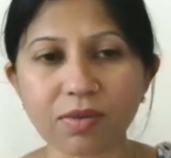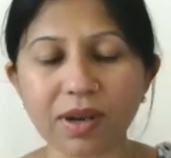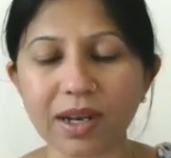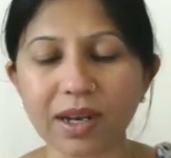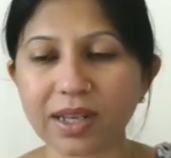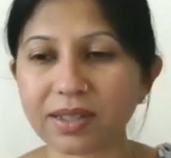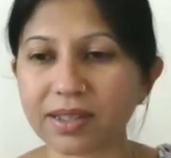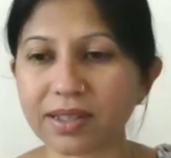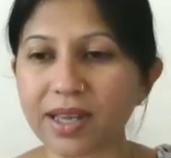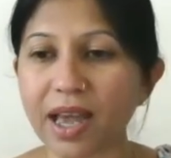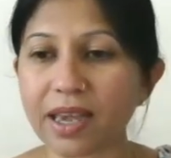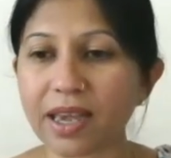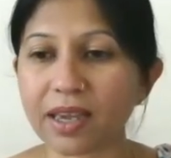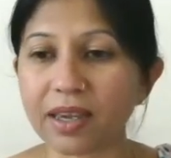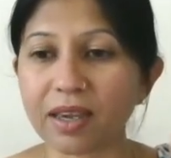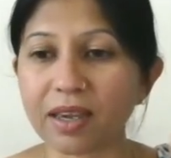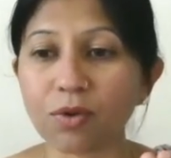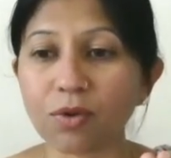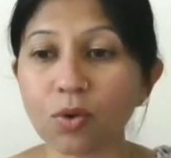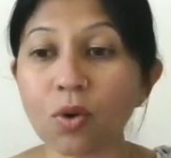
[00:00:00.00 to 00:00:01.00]
let's say I
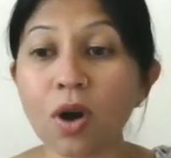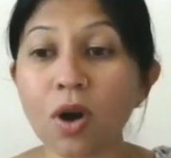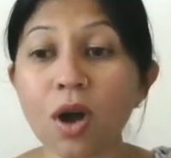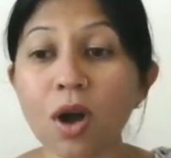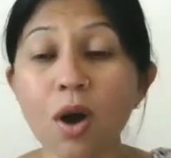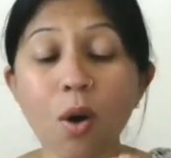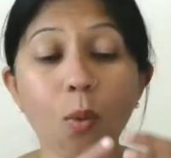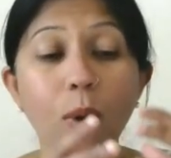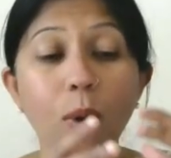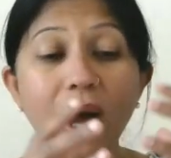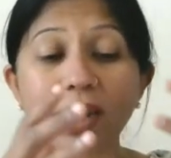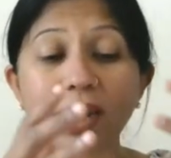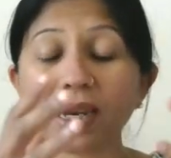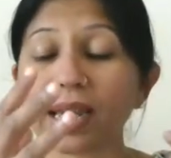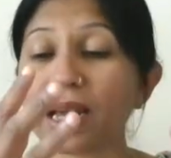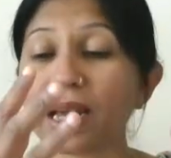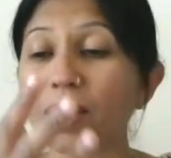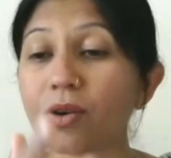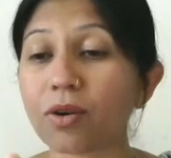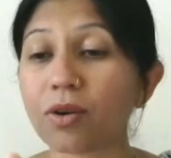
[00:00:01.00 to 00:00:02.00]
give you 1
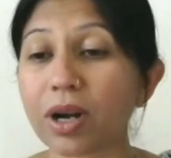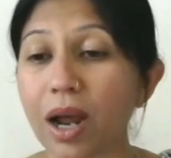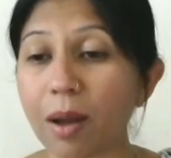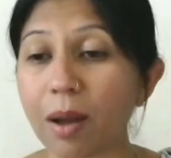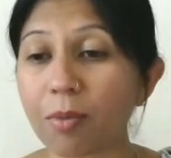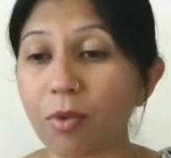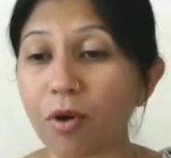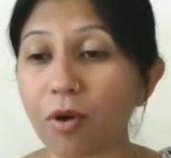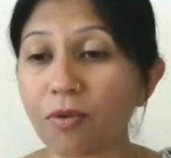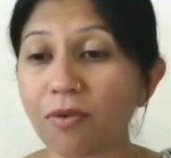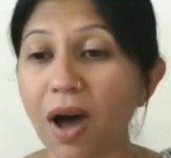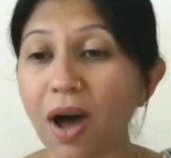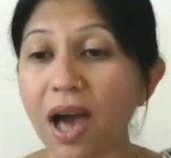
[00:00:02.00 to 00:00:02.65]
kilogram of